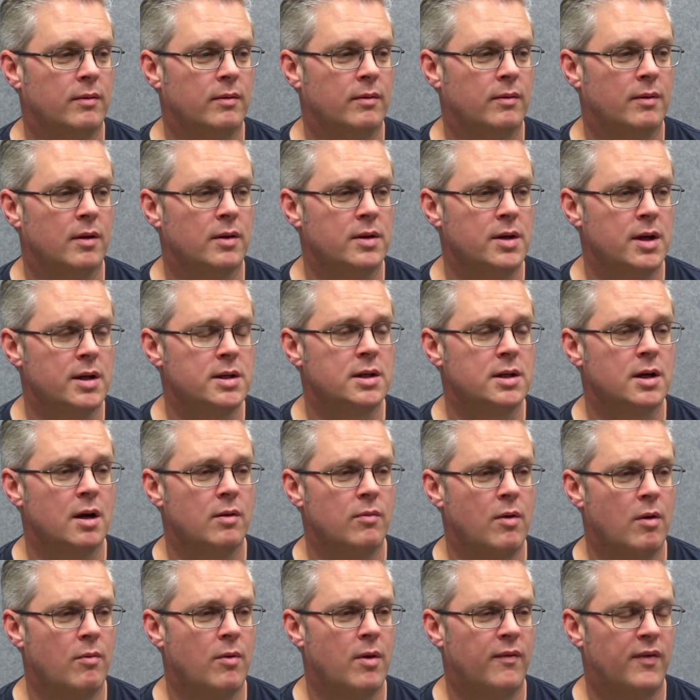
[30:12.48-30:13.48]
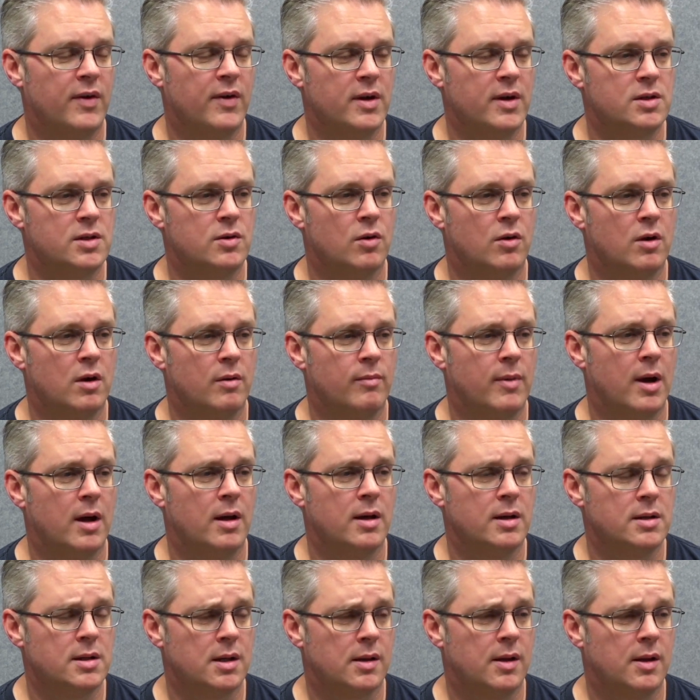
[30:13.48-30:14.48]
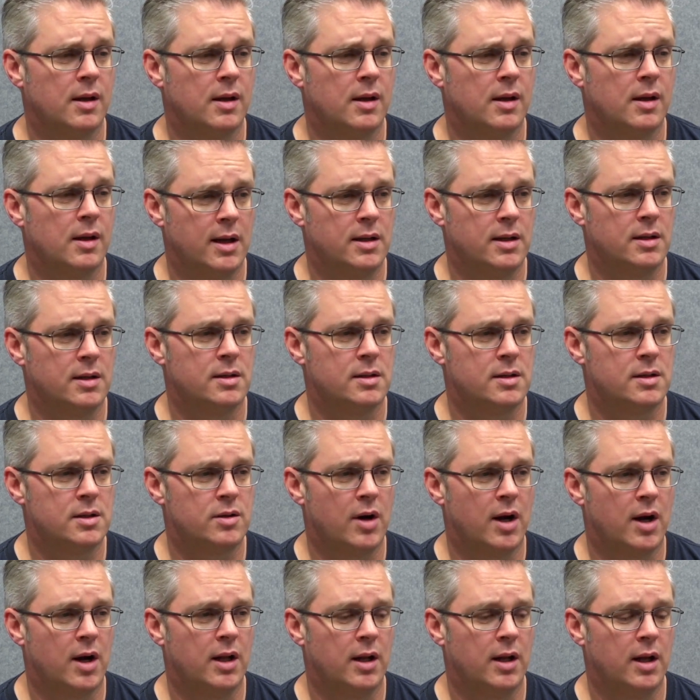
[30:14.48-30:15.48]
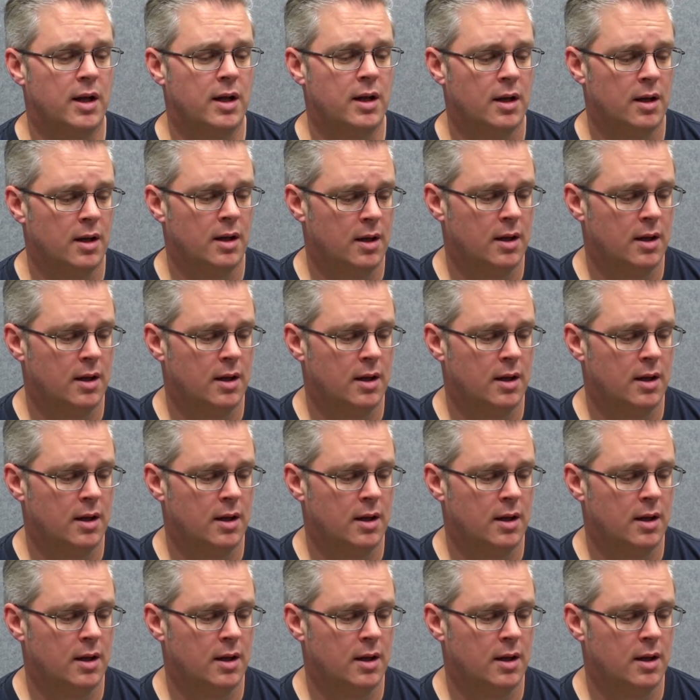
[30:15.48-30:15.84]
God, years ago when we were first talking about this, I think again, Strandy,